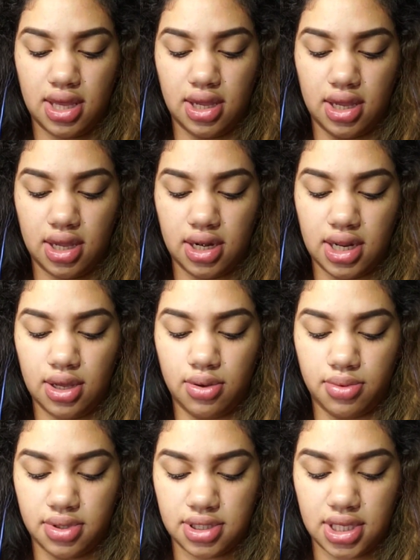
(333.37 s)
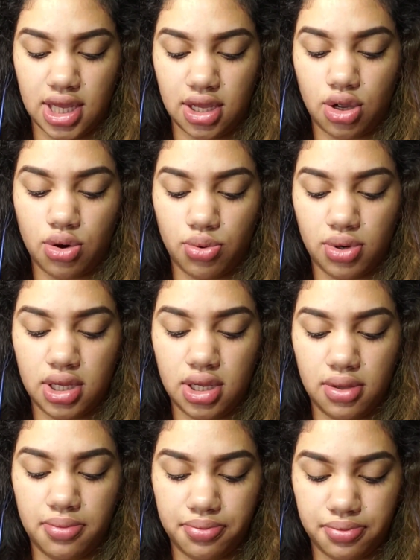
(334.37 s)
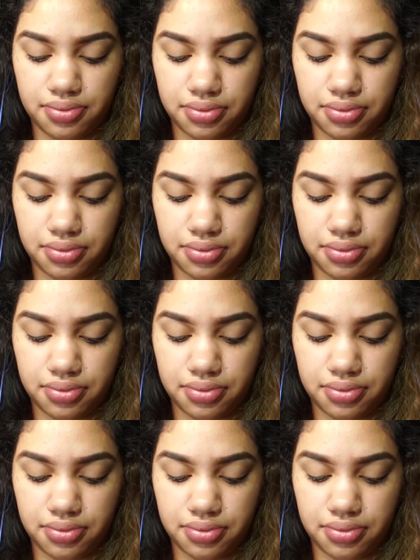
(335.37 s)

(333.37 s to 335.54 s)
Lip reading: and it was a cream